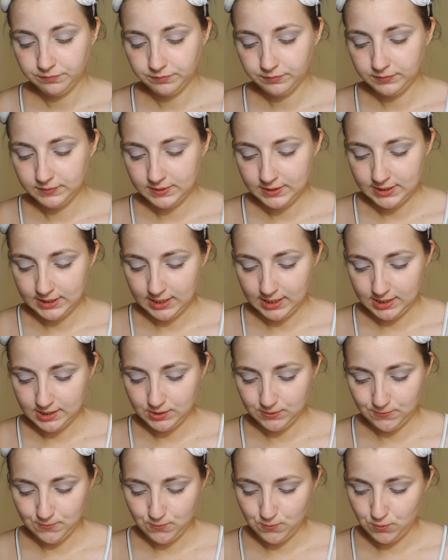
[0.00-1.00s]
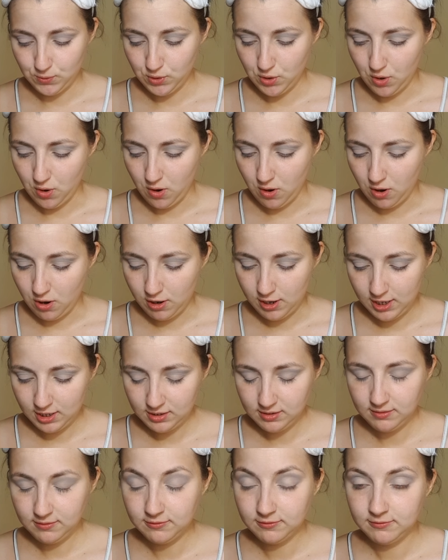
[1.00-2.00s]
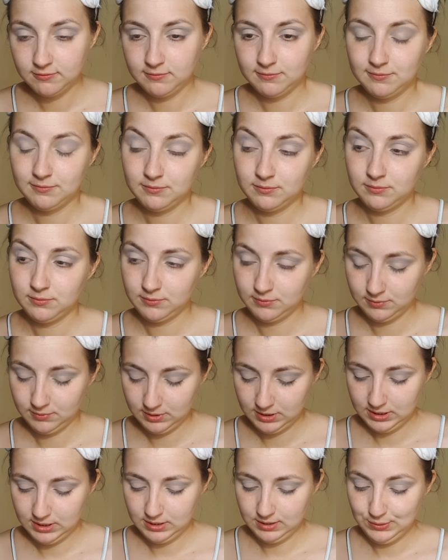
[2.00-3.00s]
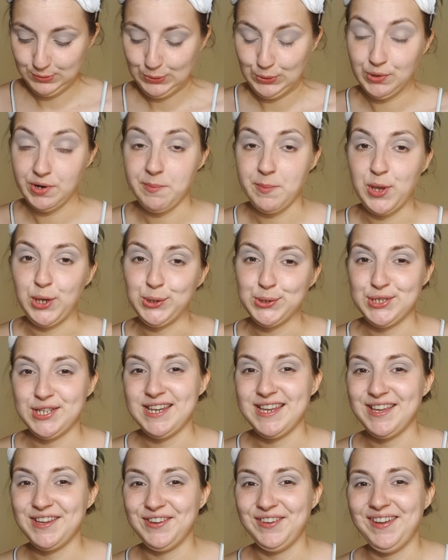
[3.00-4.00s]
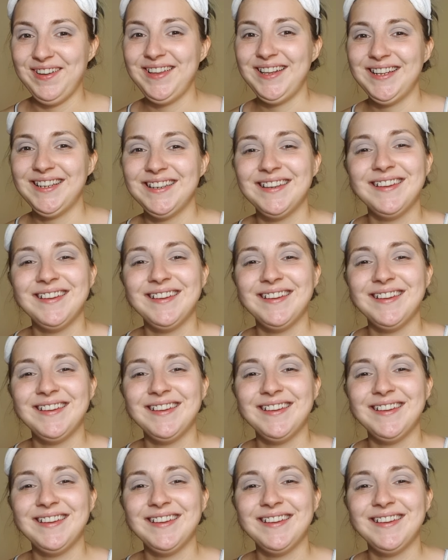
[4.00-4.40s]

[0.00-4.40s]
until it's all gone, or mostly gone.